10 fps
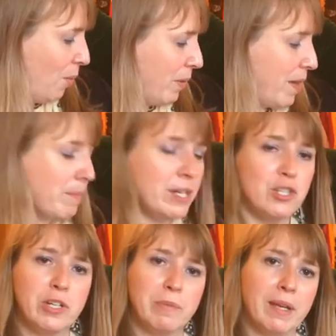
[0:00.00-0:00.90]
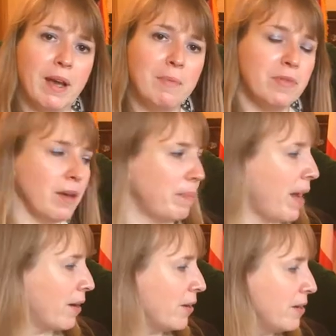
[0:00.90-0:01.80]
Well, that might cheer me up, thought
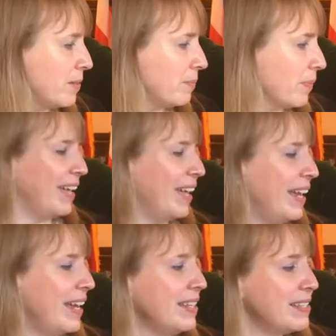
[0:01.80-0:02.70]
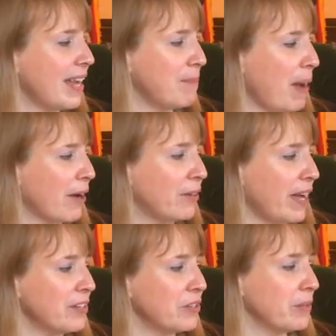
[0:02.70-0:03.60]
Packard. Inside, Packard
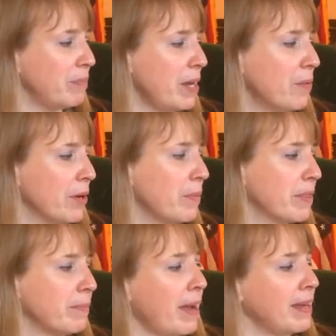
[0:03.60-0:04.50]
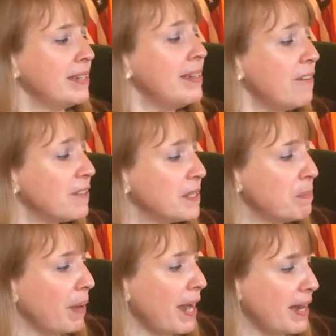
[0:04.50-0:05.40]
entered a big room with
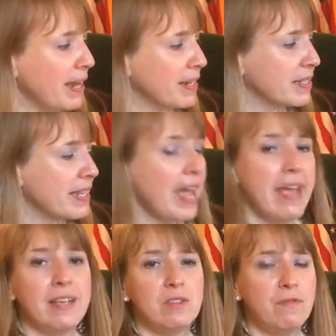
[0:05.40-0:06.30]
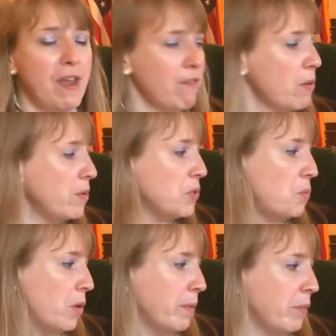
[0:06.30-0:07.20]
magnificent paintings. His favorite was a
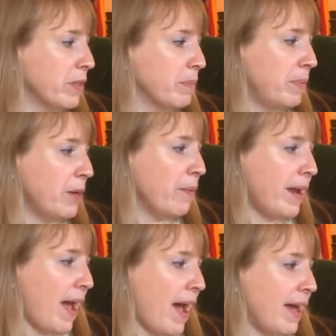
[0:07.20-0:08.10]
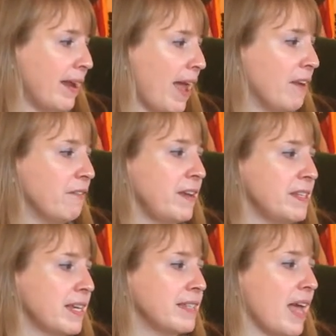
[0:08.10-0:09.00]
woman with a big red hat and a
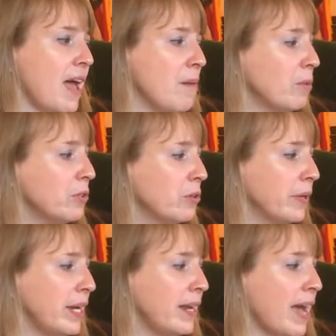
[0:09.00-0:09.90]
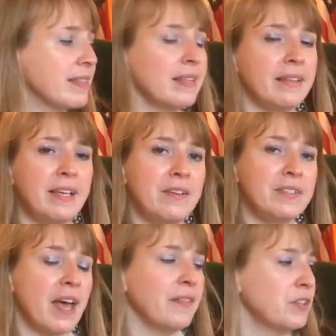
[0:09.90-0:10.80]
face as emerald green as
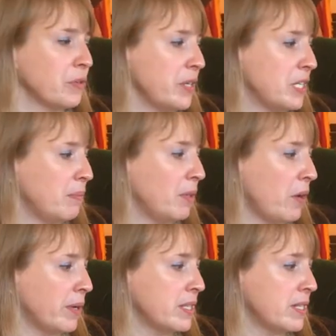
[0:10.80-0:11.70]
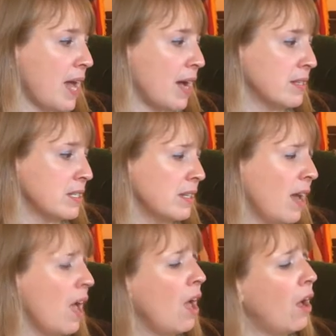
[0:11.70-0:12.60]
leaves on the trees below his nest.
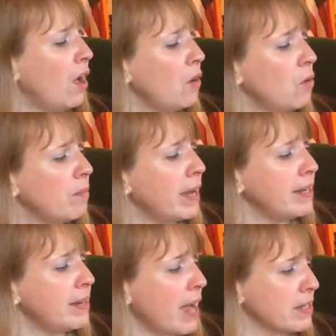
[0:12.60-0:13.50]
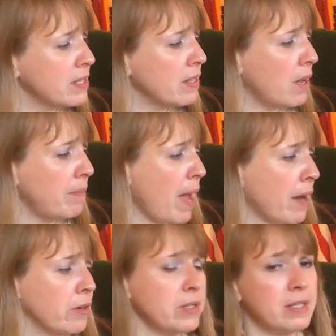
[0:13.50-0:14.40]
Oh, my nest, thought
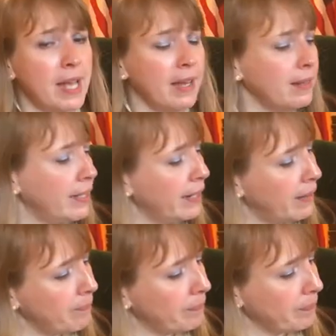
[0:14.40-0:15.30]
Packard sadly.